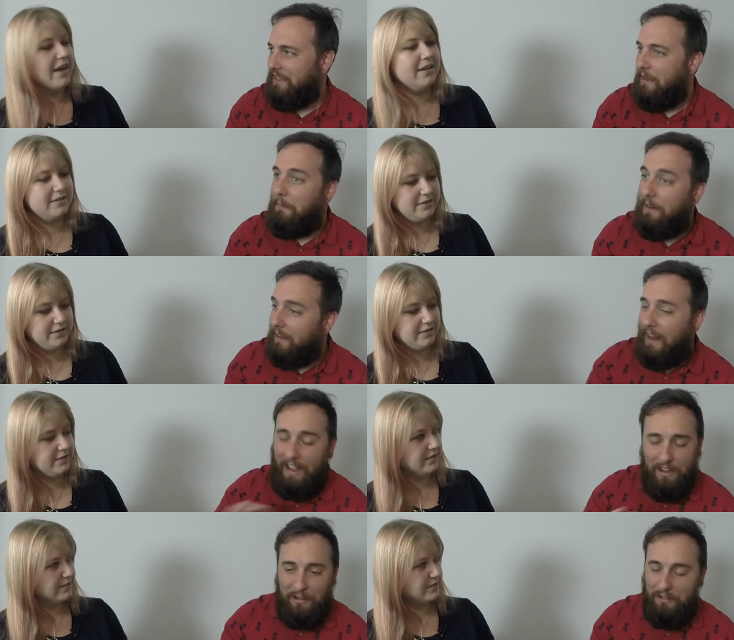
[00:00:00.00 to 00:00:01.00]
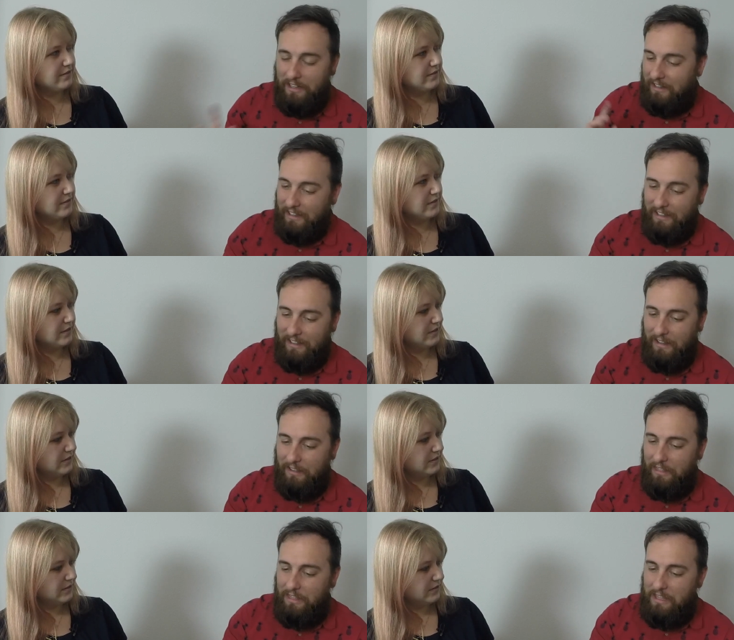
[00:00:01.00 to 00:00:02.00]
Speaker 1: Yeah. But again, I agree. Like
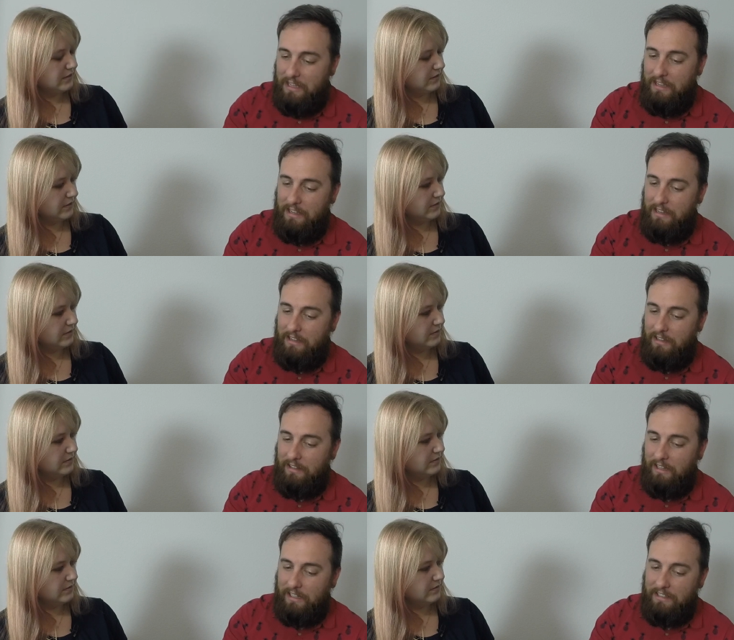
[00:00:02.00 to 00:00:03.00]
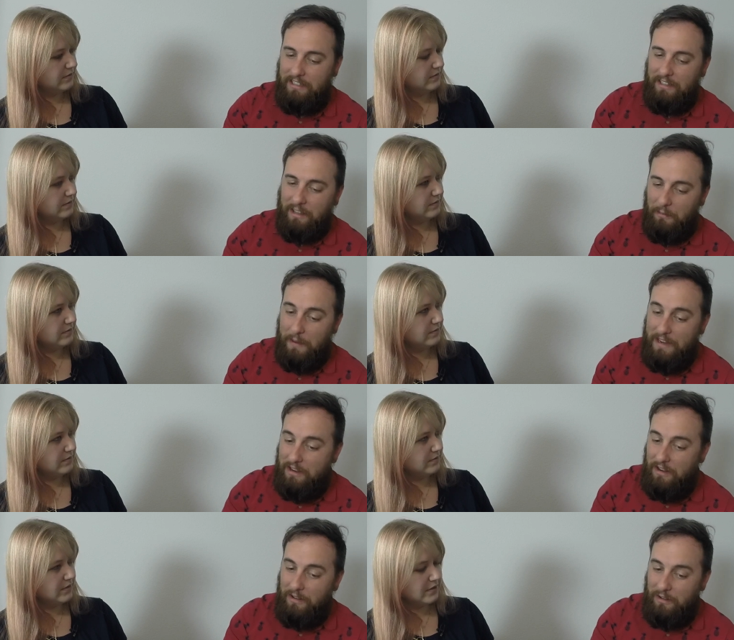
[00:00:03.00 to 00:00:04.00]
the the idea that
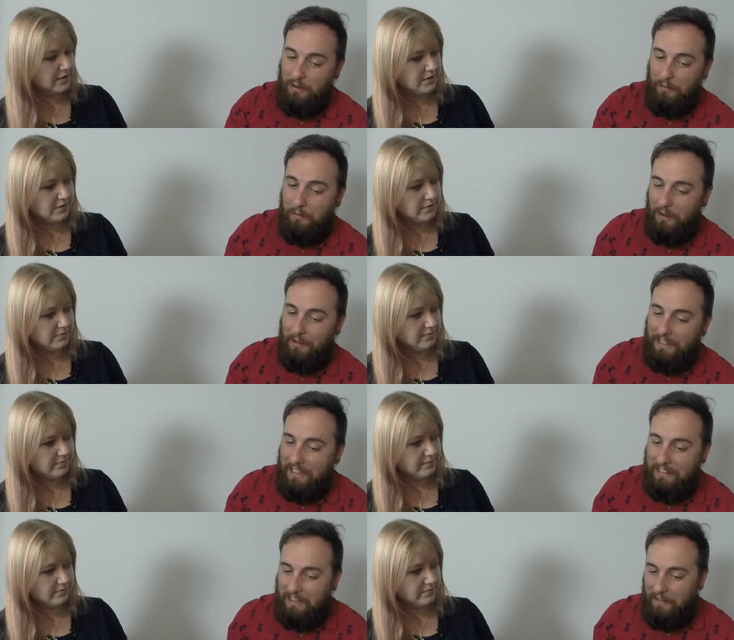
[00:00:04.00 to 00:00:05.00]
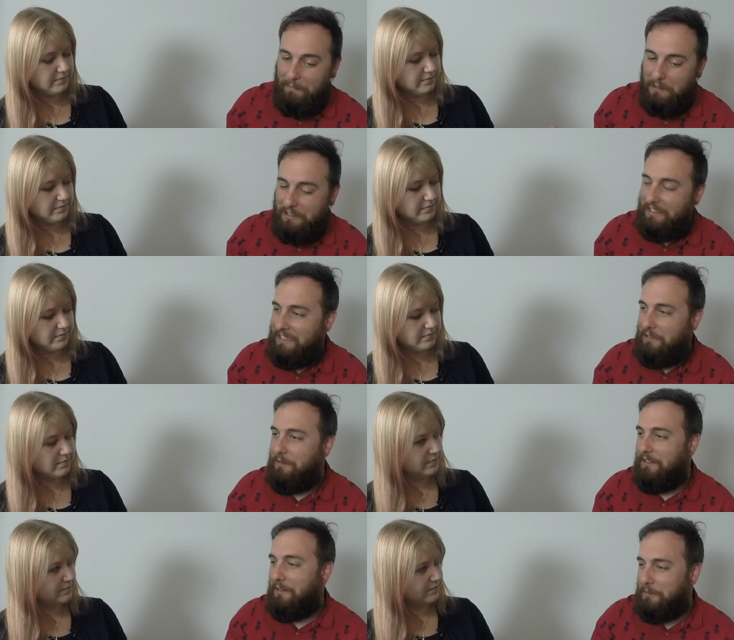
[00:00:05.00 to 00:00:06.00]
we don't know, it, it kind of puts us
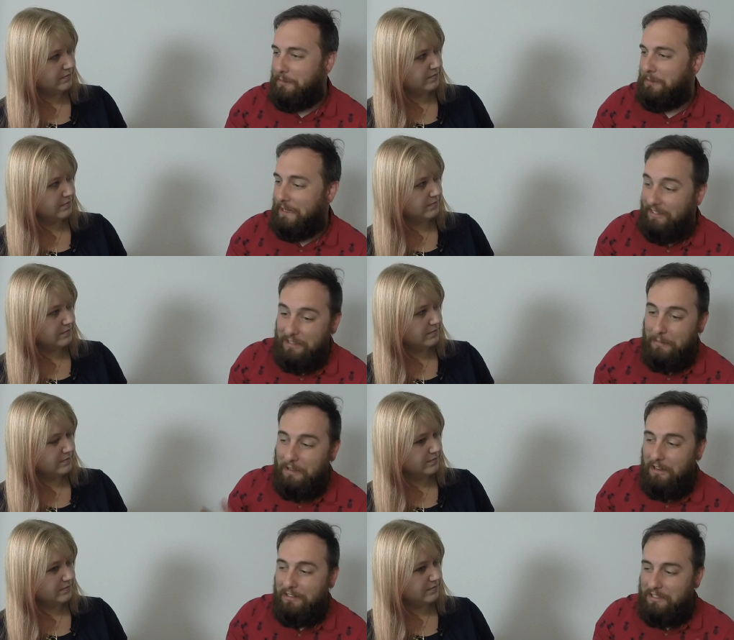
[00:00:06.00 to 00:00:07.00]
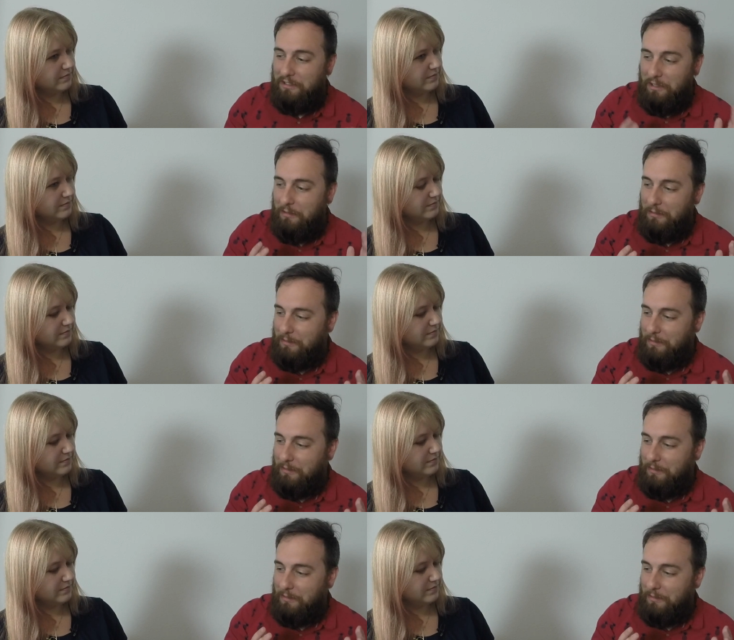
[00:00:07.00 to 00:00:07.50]
into a dog's perspective because a dog doesn't know